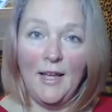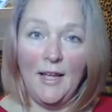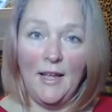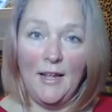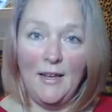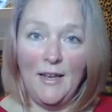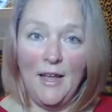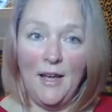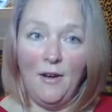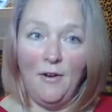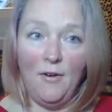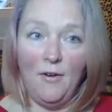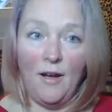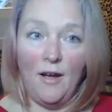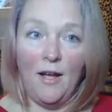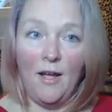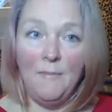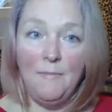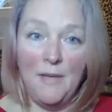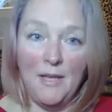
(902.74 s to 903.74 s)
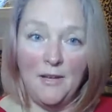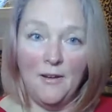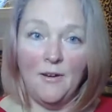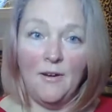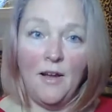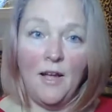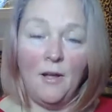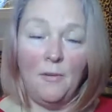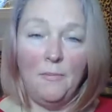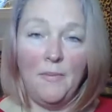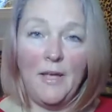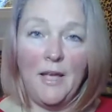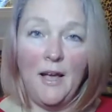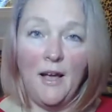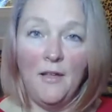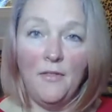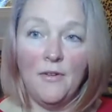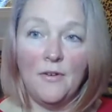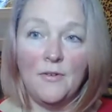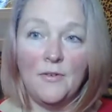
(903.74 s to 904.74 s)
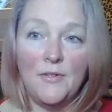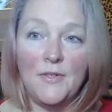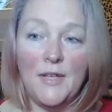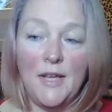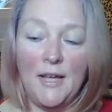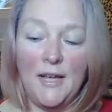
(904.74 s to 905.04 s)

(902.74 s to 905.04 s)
and now I'm here helping others.